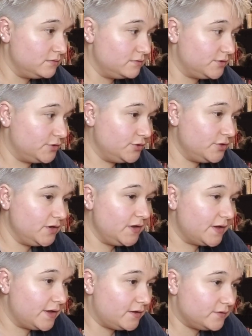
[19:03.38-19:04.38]
you're going to
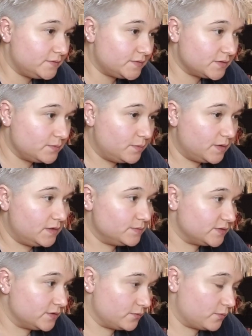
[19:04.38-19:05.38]
have some
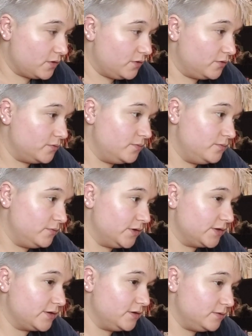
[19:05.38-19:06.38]
bumps in the road when
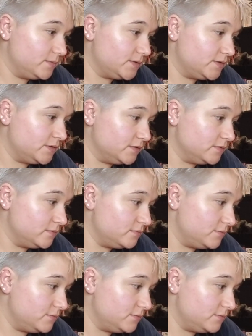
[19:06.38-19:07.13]
it comes to,